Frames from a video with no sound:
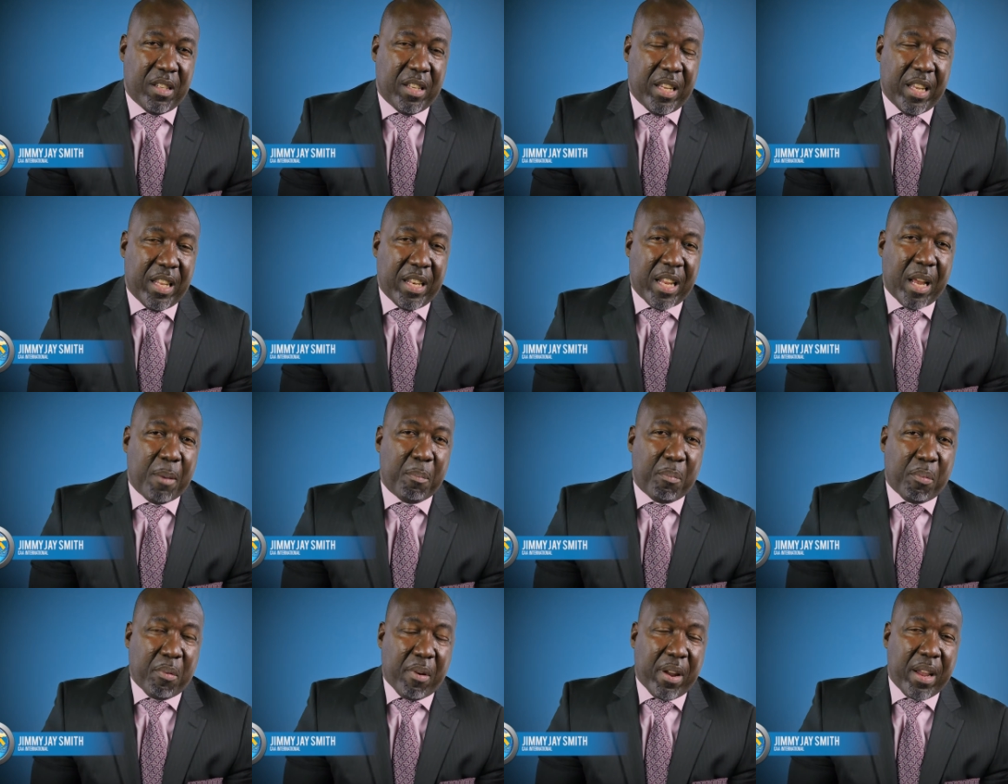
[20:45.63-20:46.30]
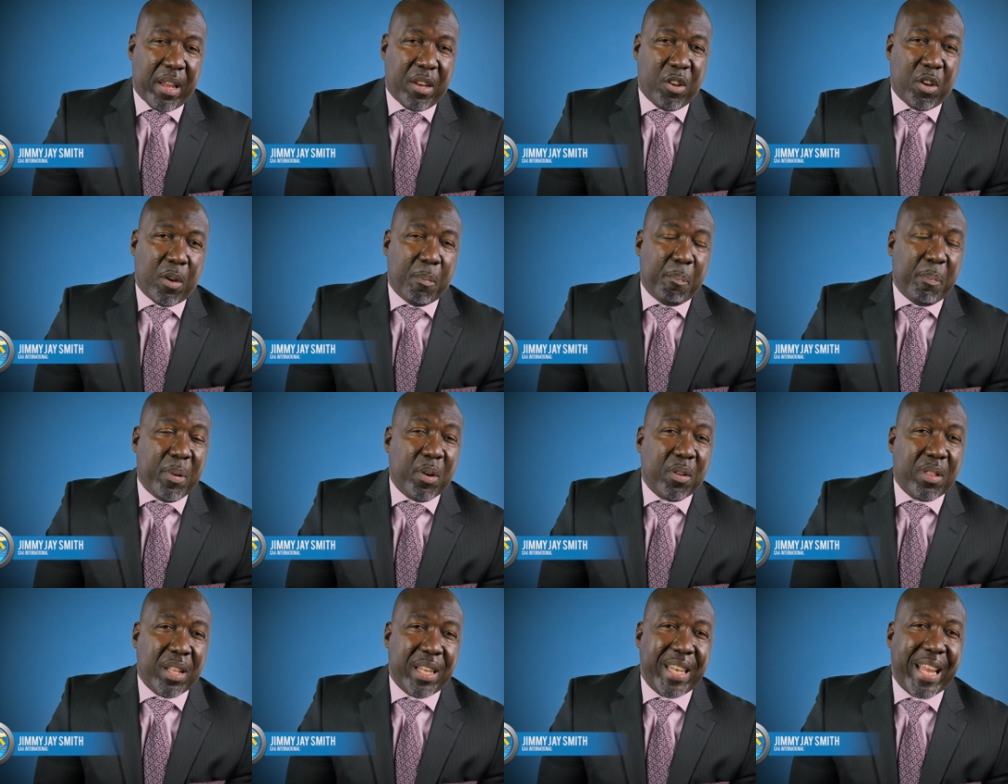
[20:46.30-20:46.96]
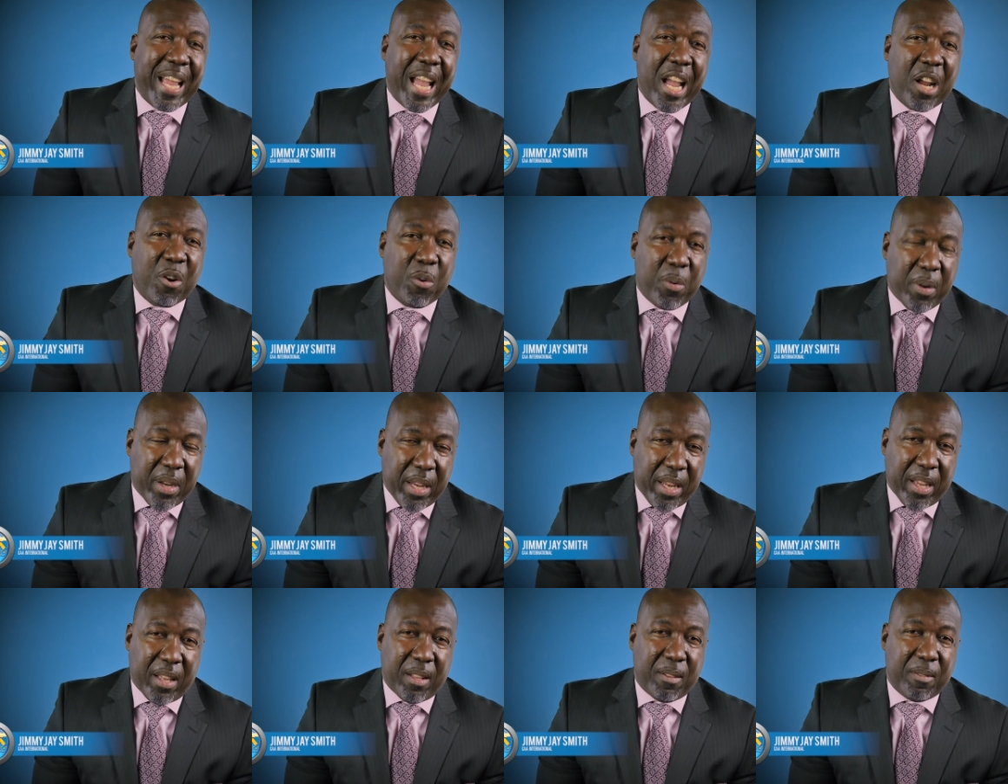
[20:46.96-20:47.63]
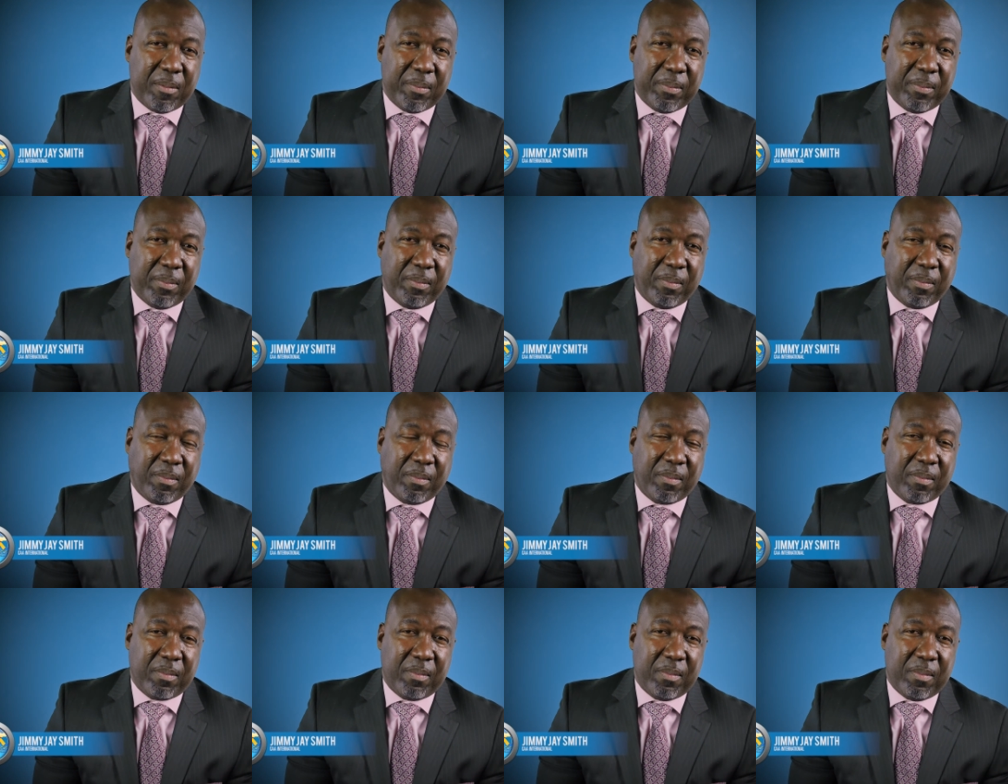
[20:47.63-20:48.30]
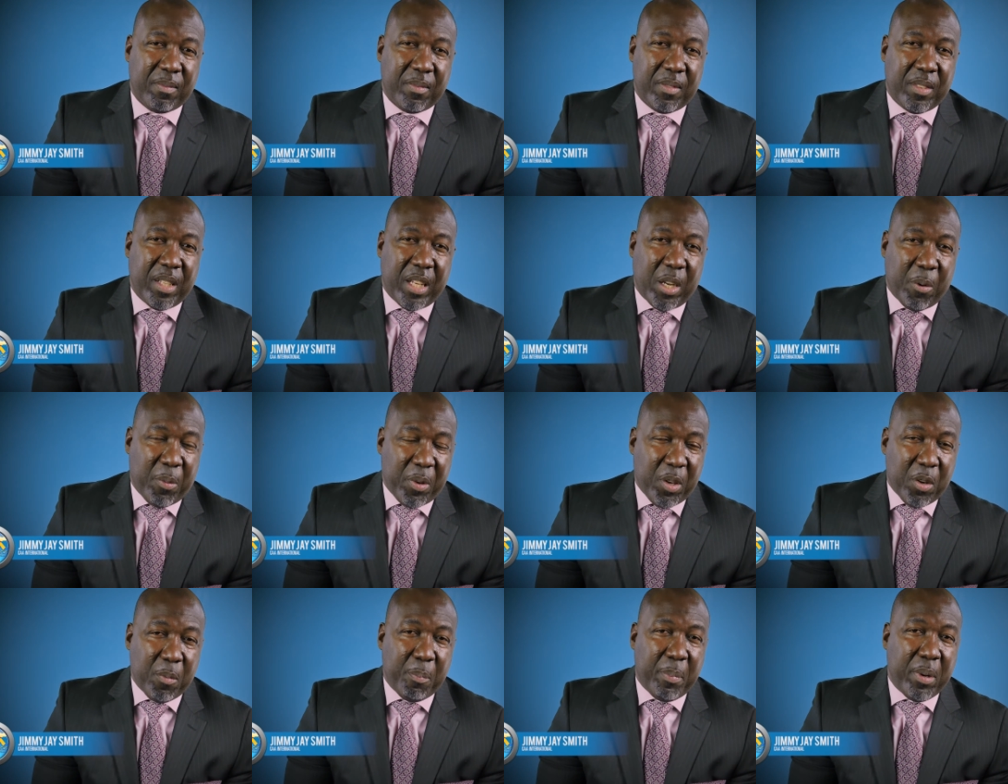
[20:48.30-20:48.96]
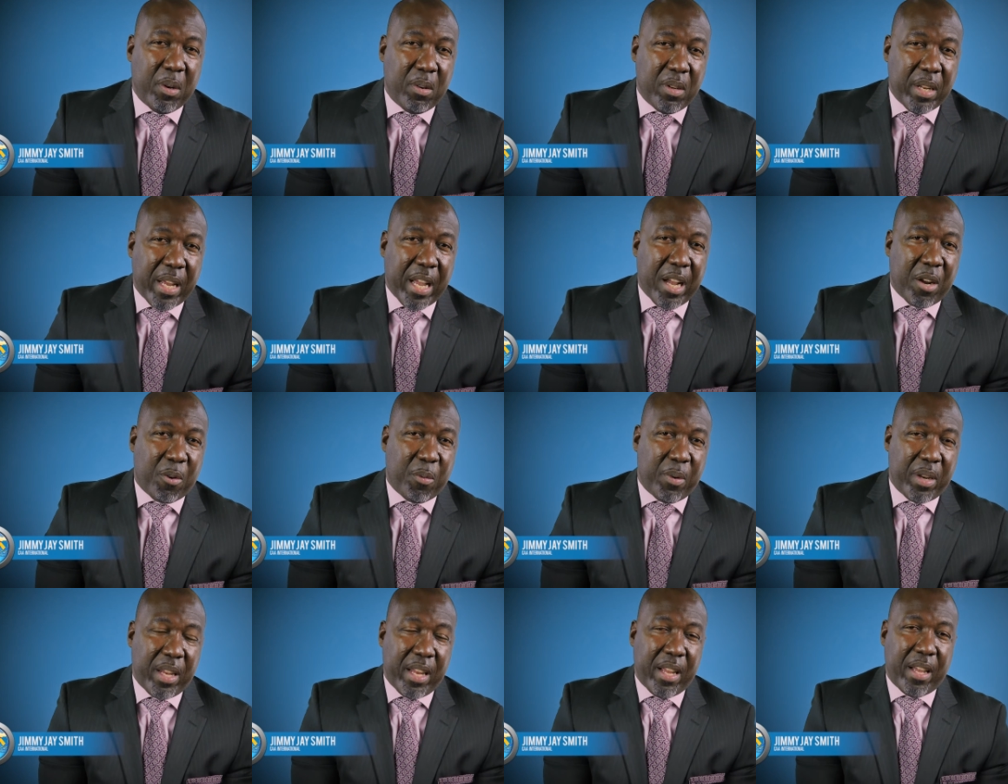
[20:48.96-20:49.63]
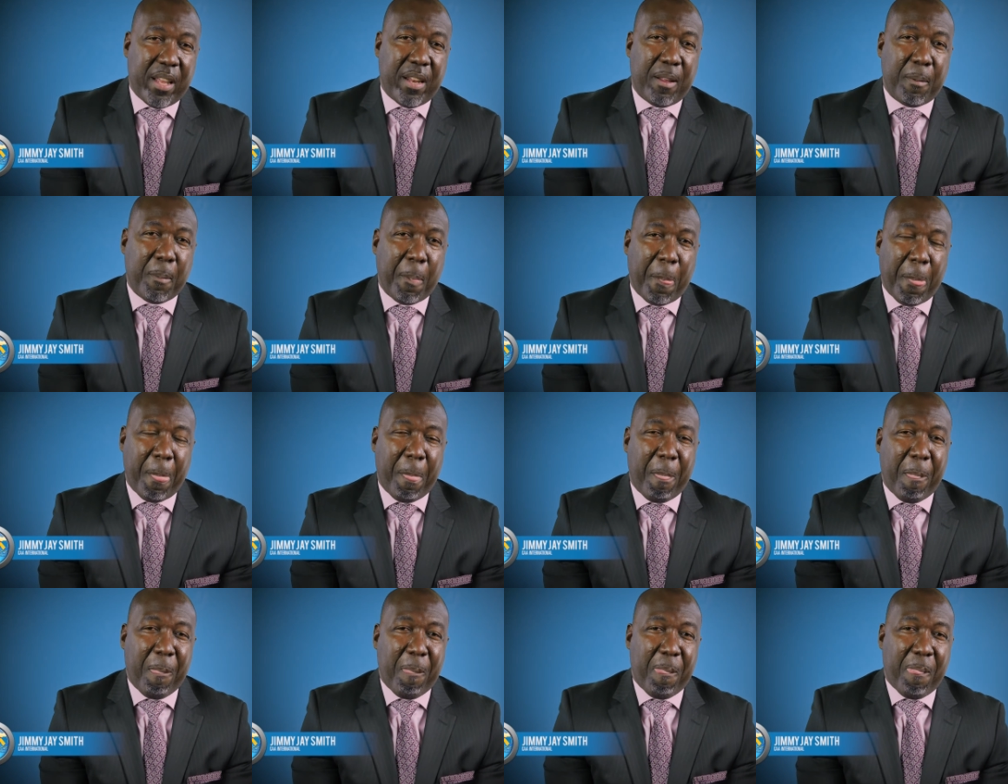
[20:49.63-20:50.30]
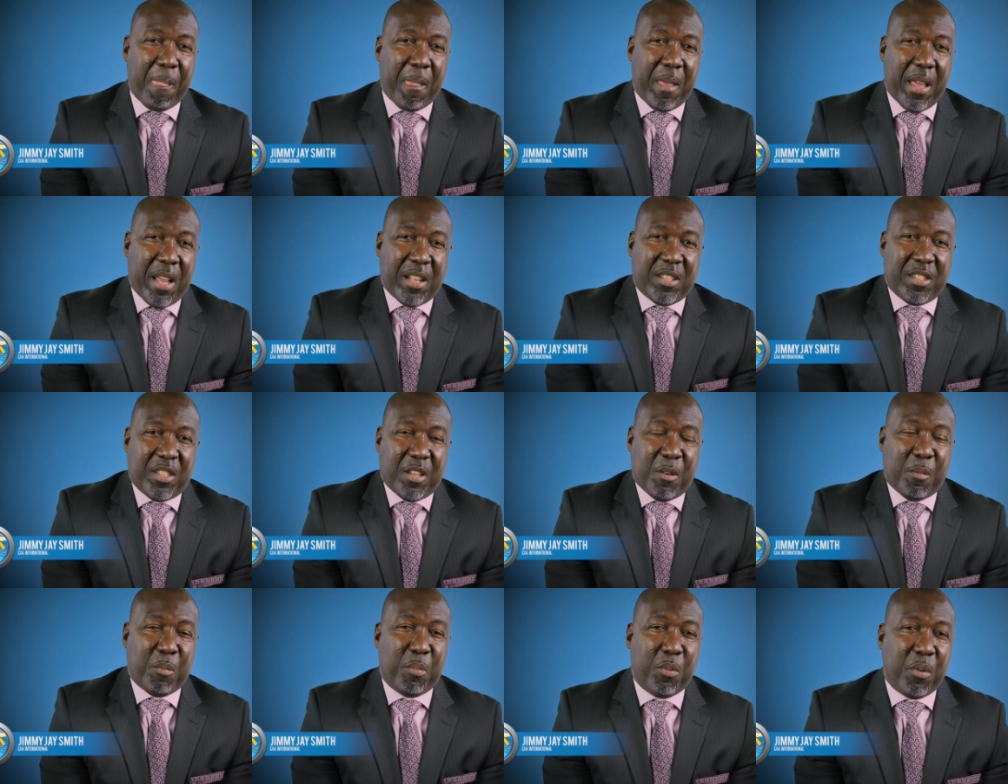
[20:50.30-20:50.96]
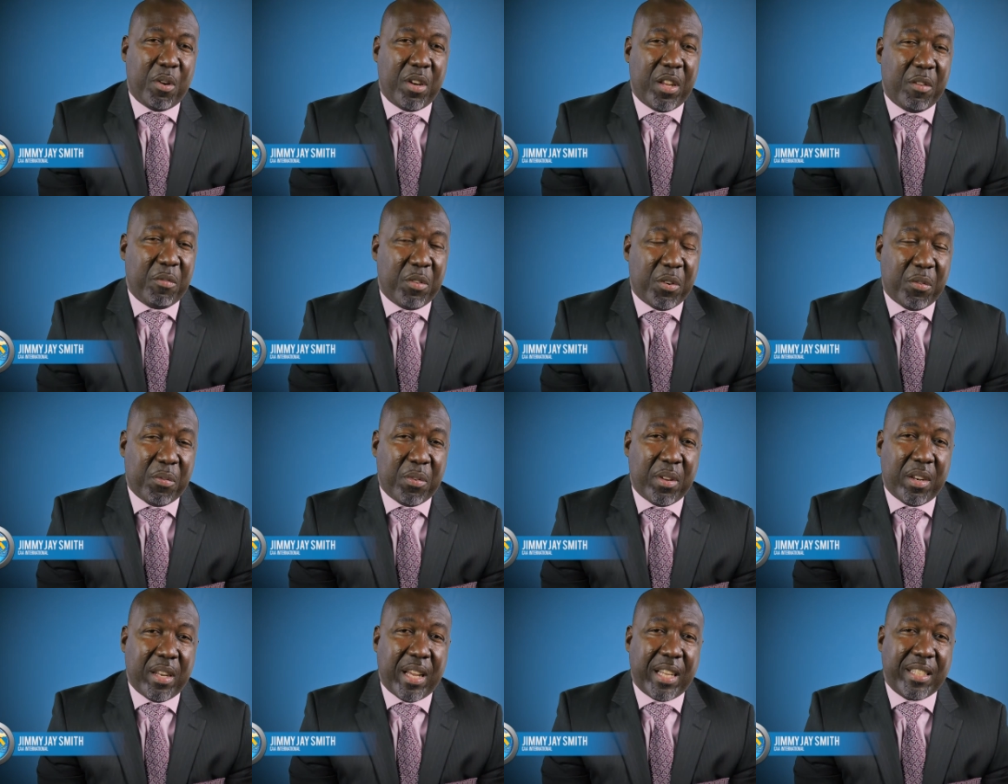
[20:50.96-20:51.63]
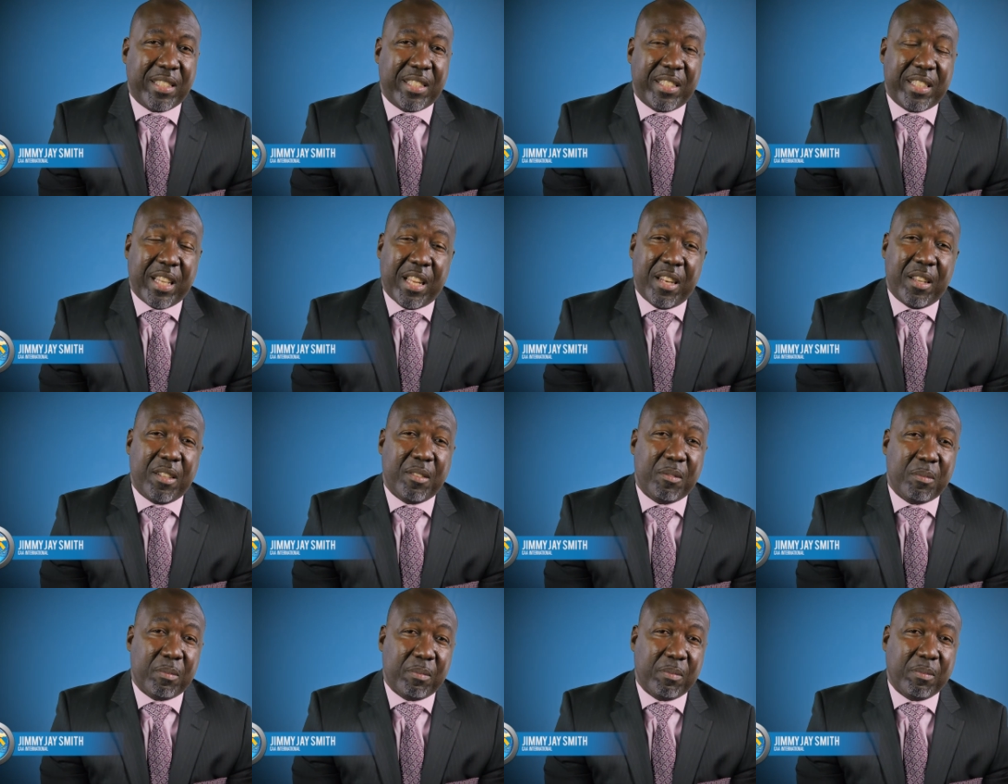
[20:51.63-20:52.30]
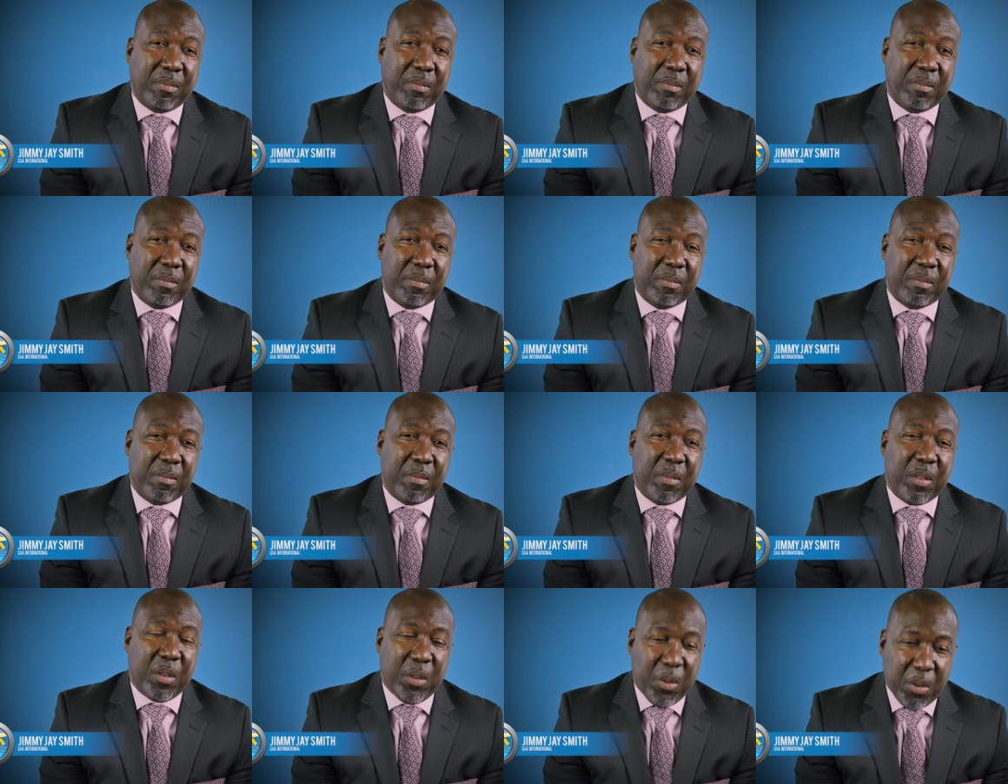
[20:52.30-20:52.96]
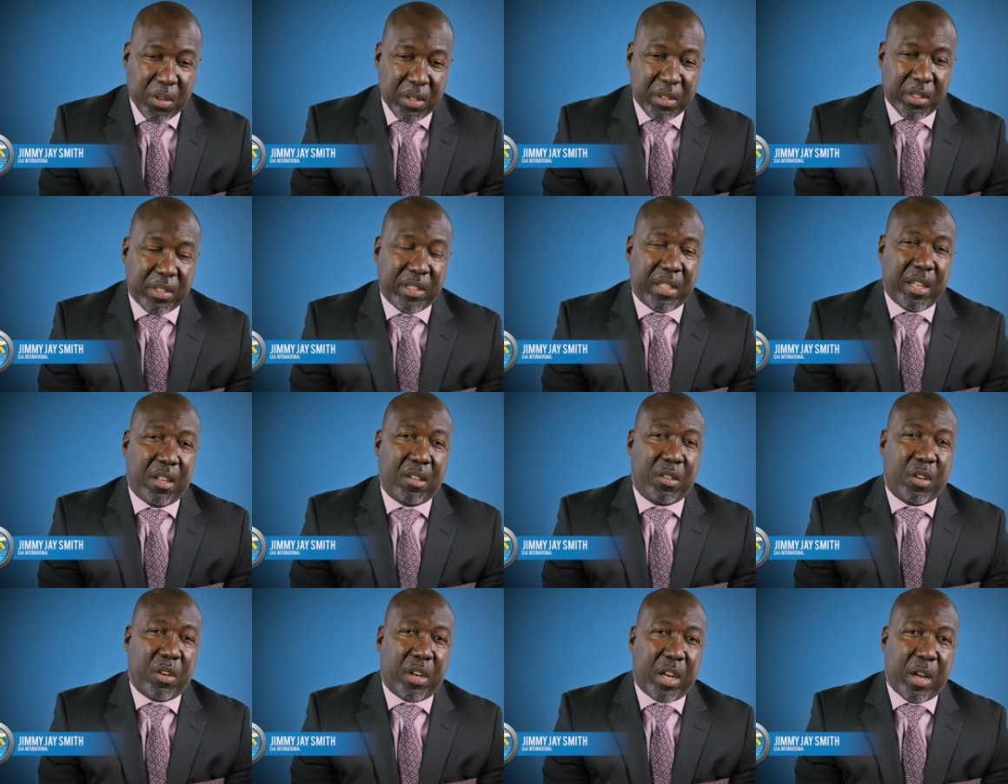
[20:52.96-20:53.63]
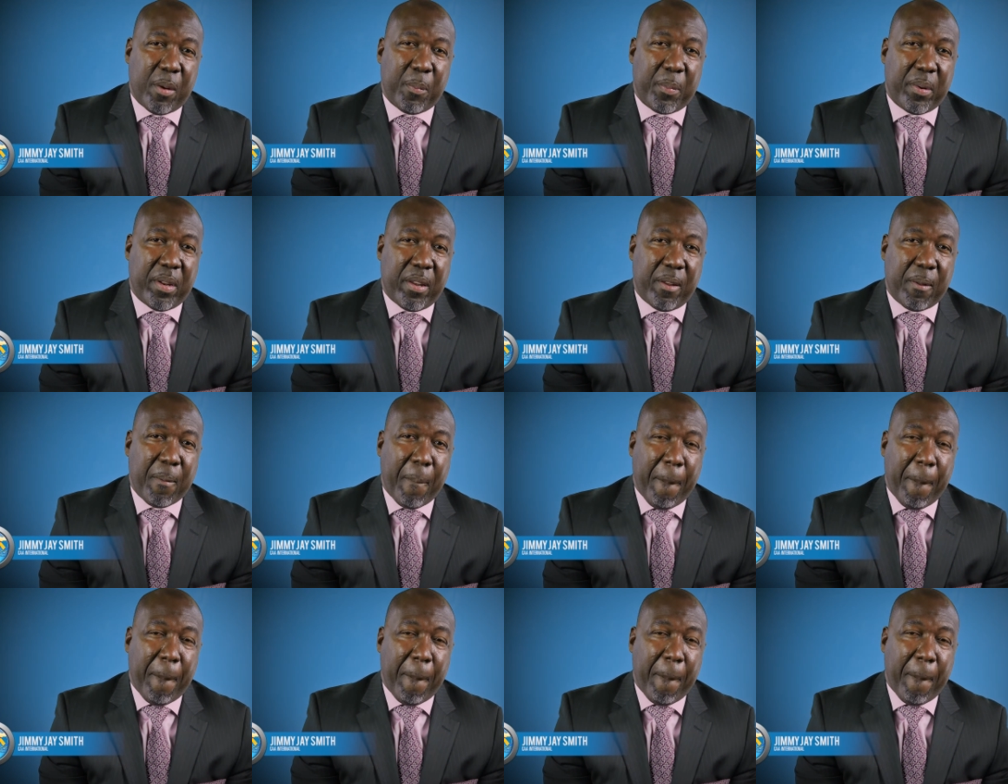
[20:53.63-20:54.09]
And that brand you're building equity in. And when you build equity in it, at some point if you feel like selling, you can sell your company